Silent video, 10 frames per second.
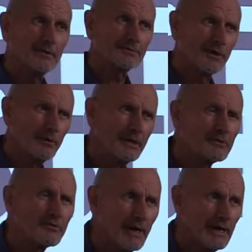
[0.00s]
so
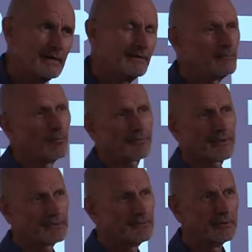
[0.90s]
ingrained in what
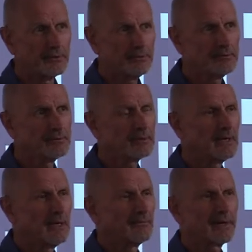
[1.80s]
they do,
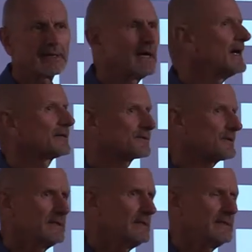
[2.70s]
they can't
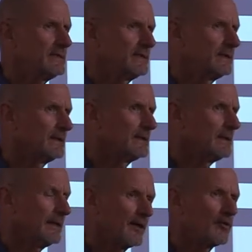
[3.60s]
see
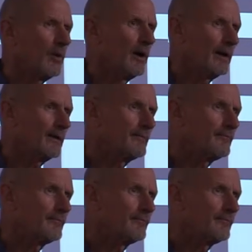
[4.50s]
another way.